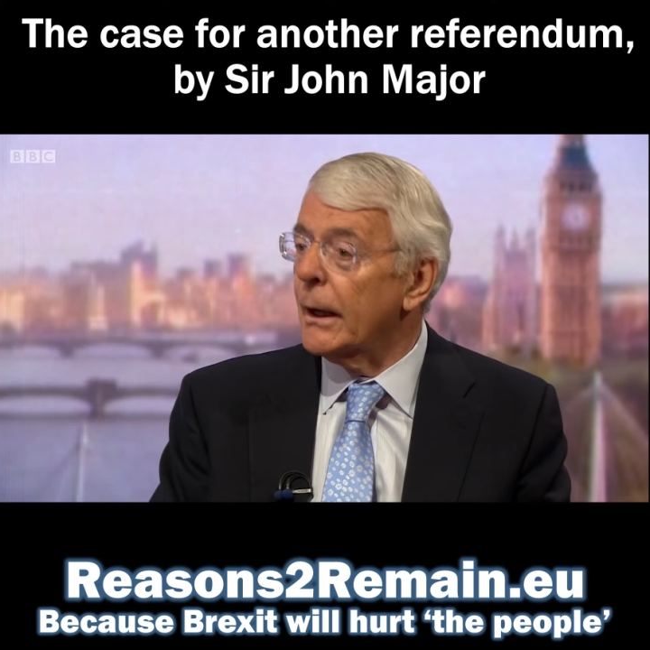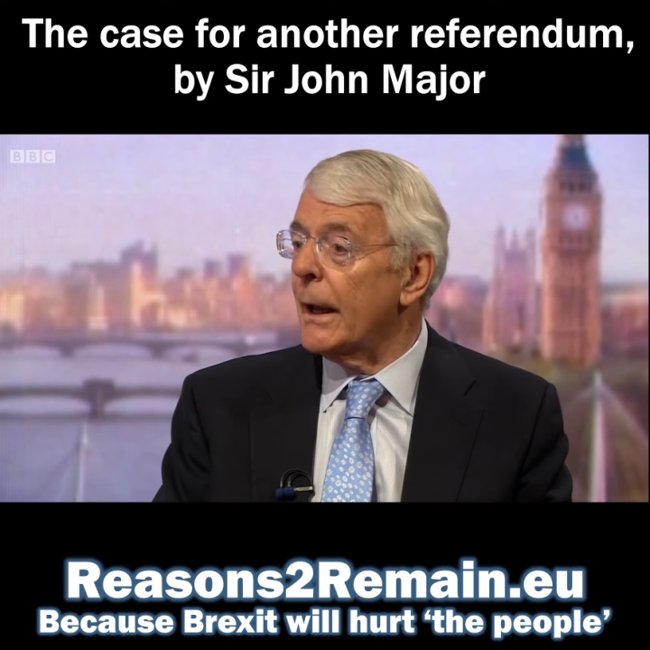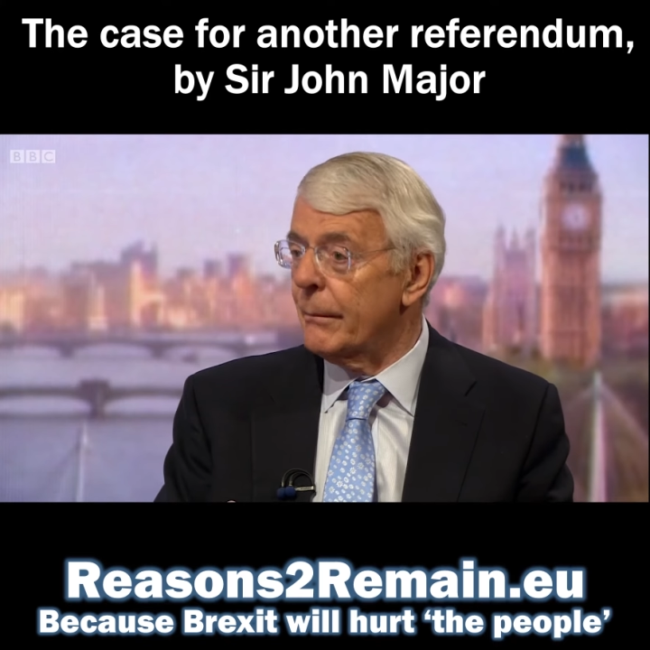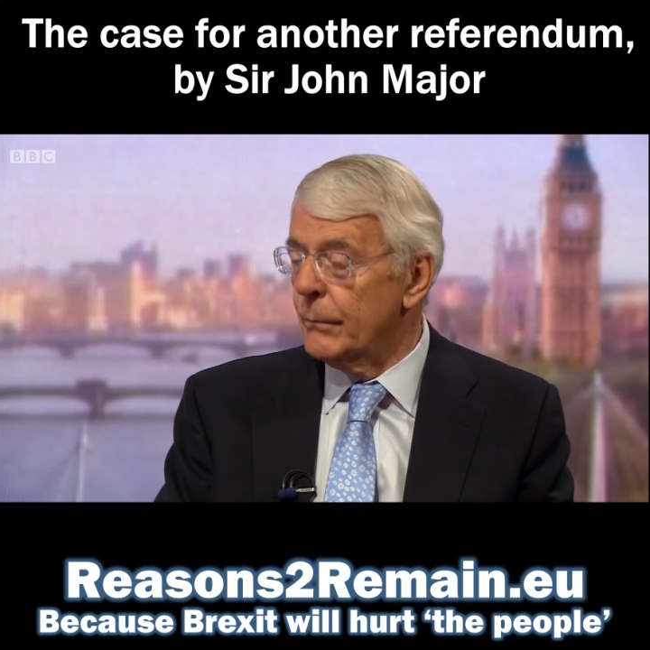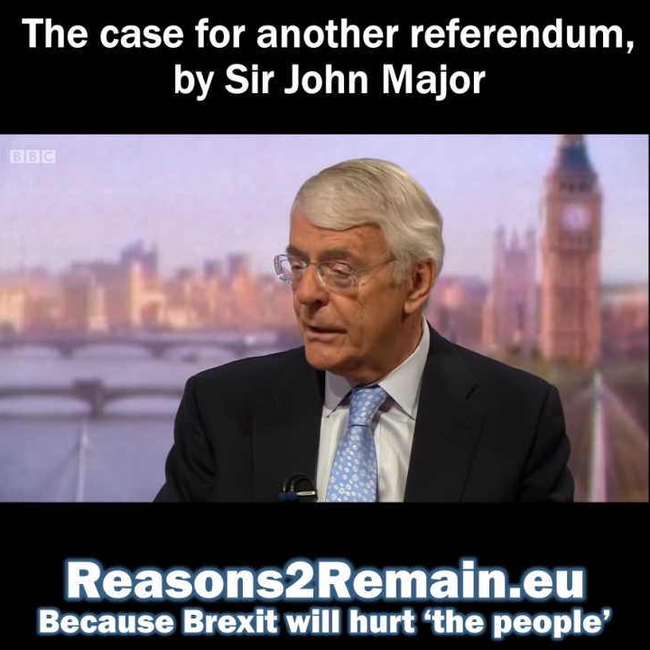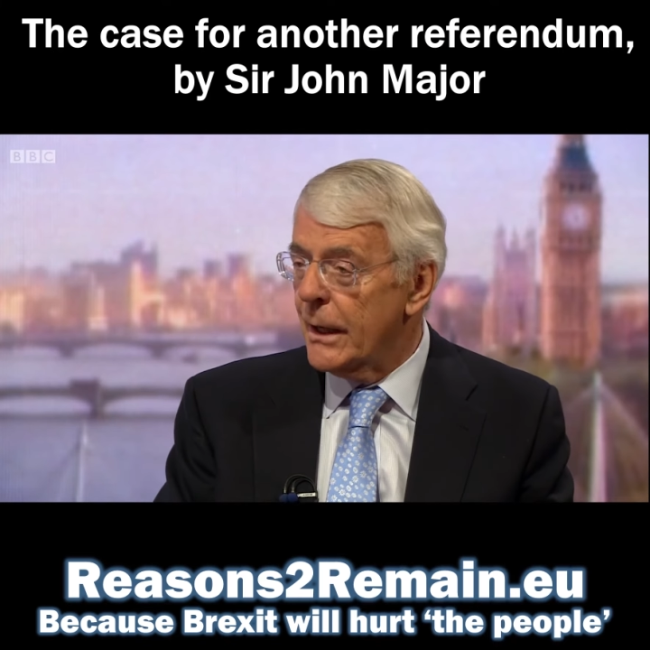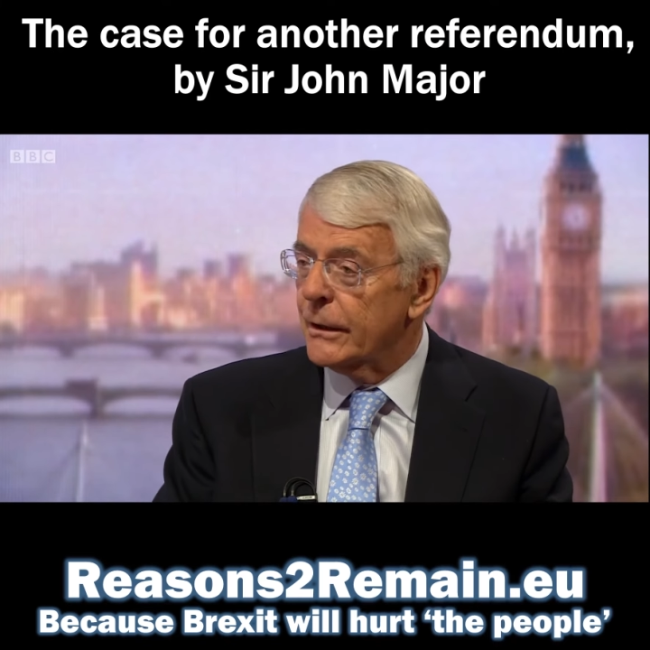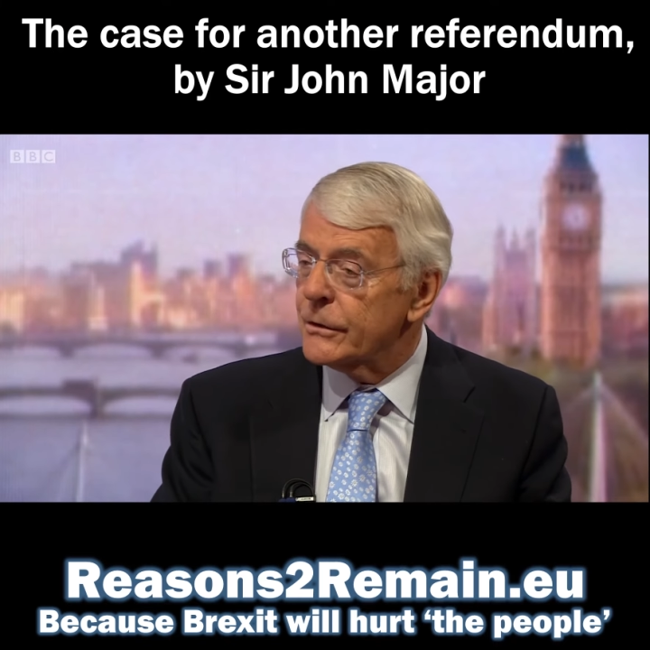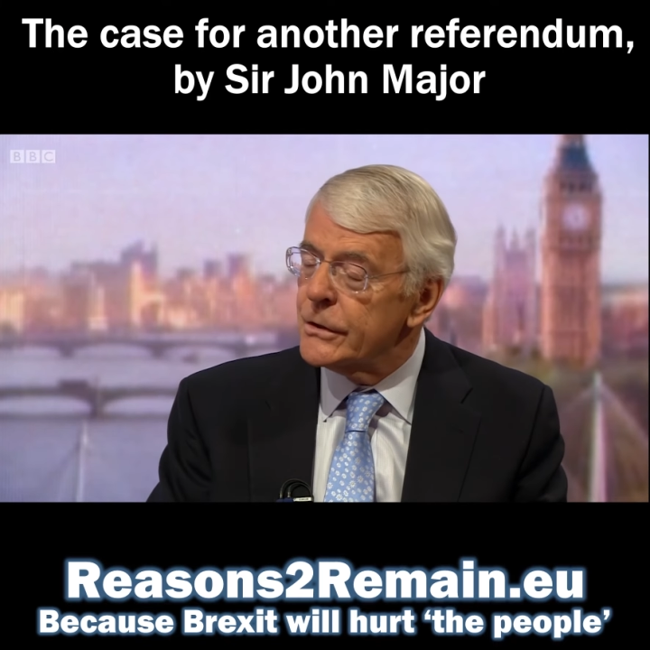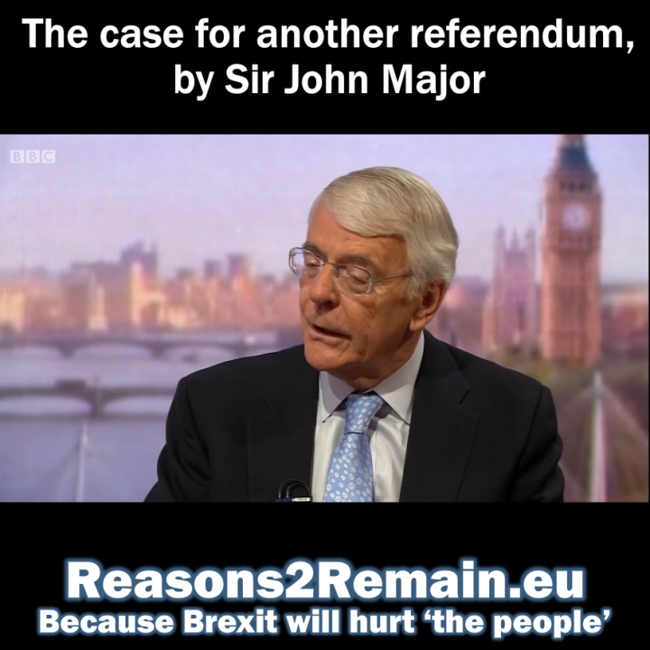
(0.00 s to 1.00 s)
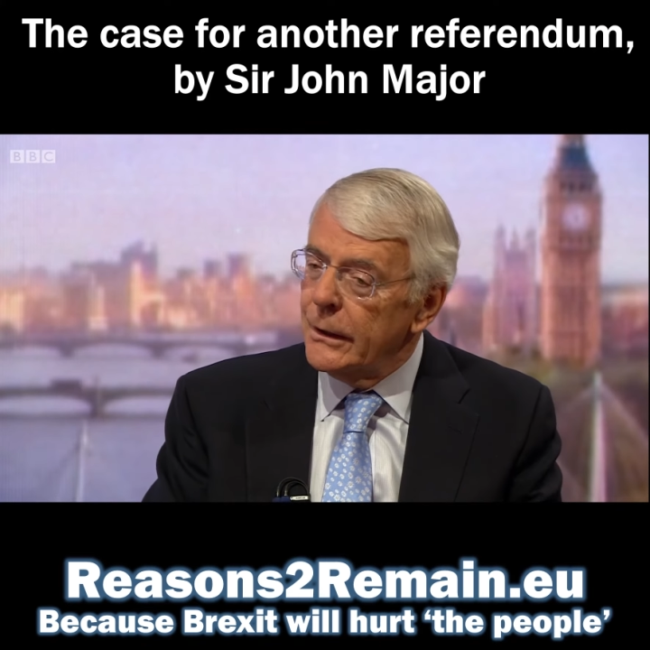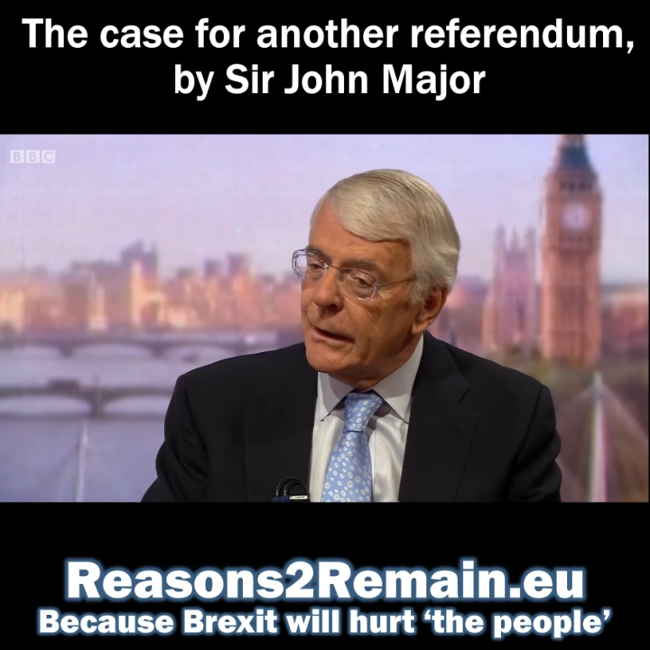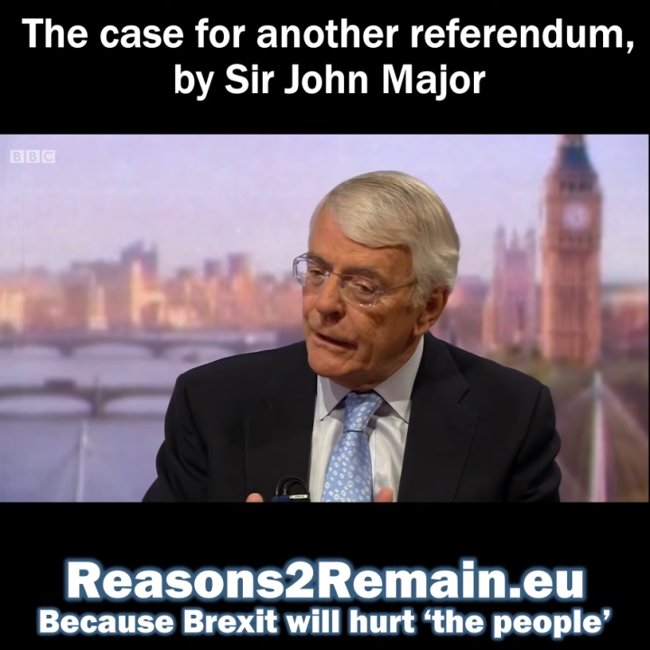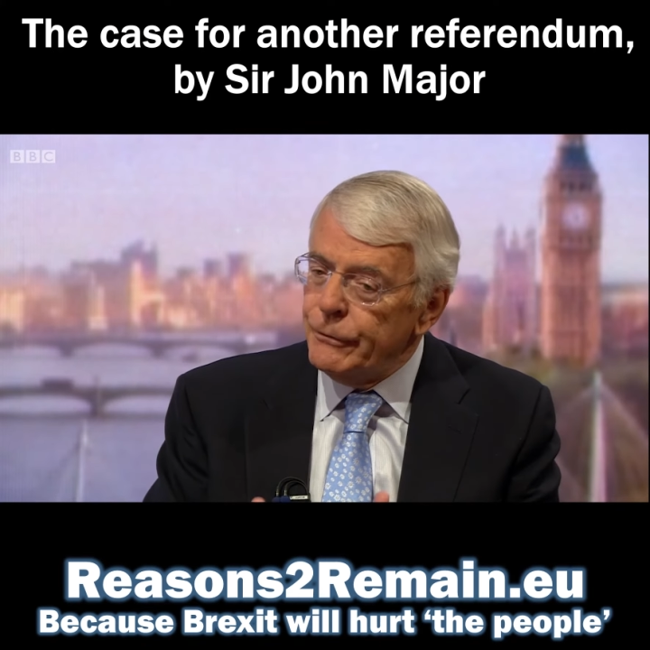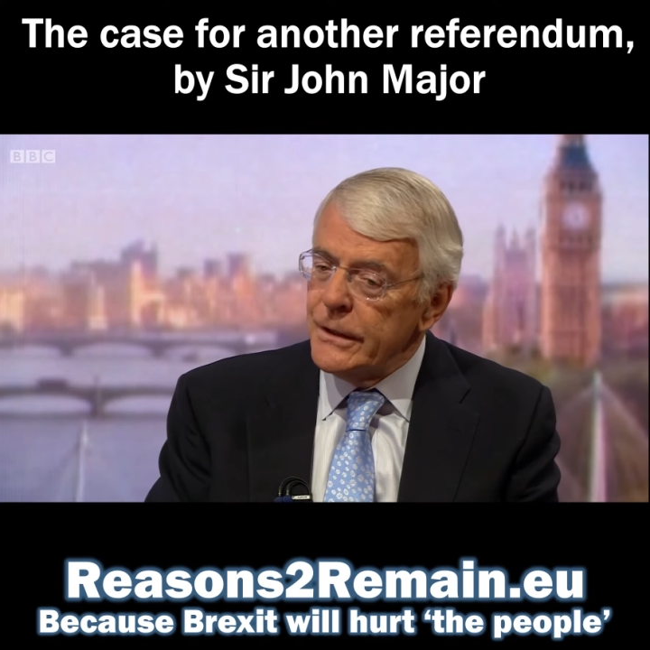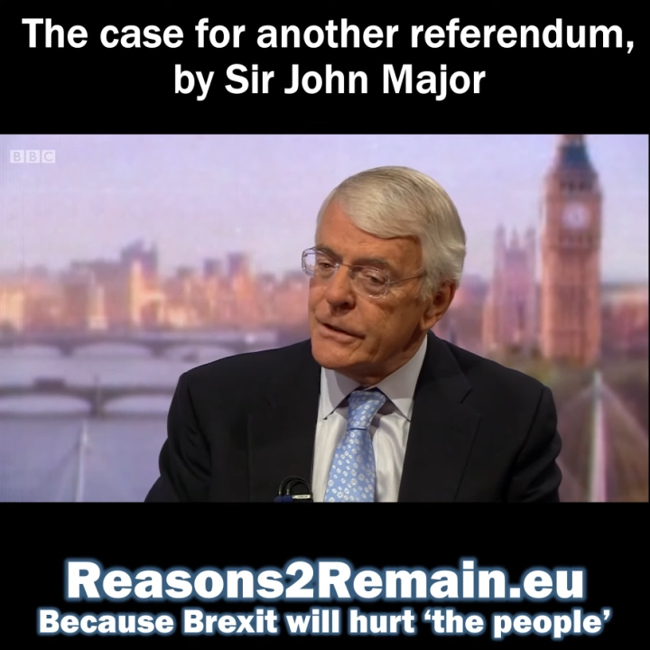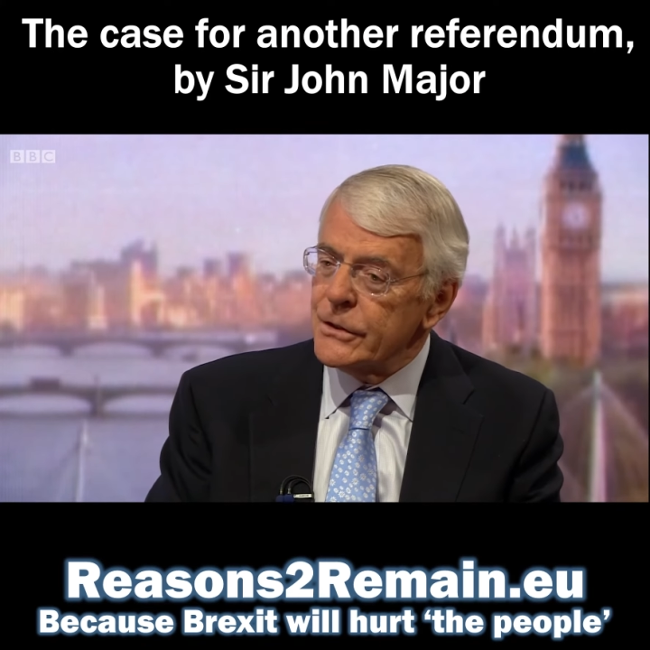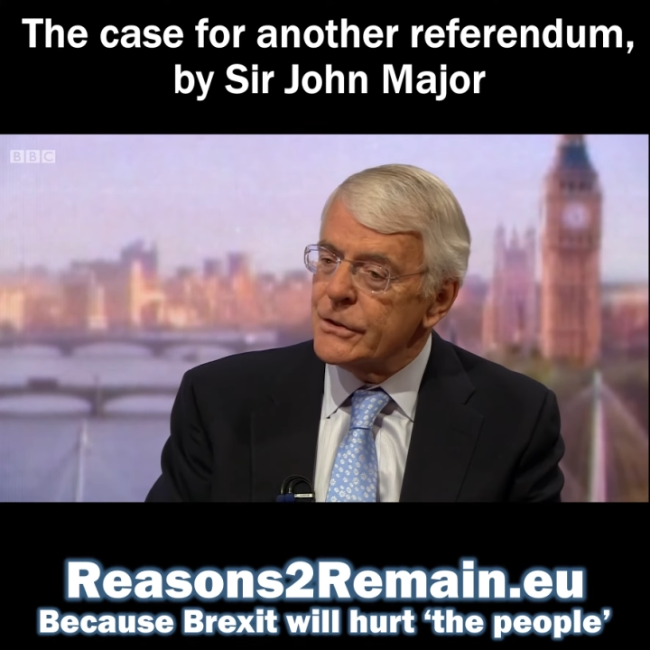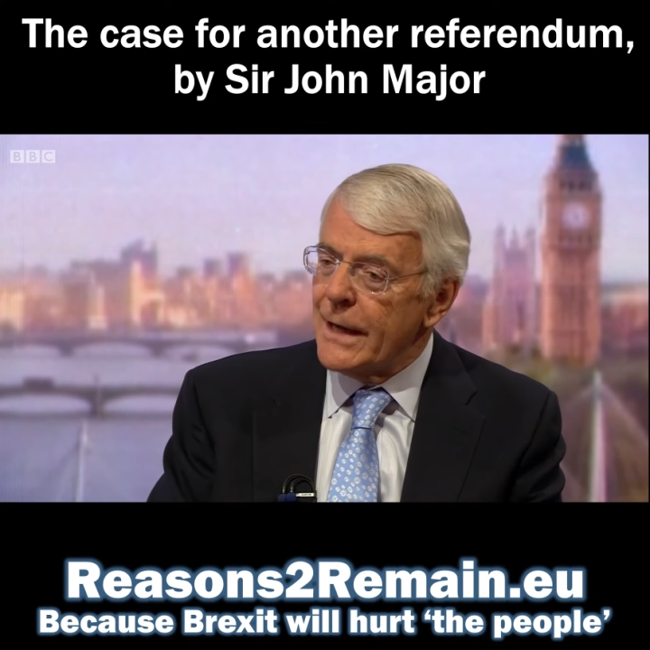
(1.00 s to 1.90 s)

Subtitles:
I have my doubts. If it is as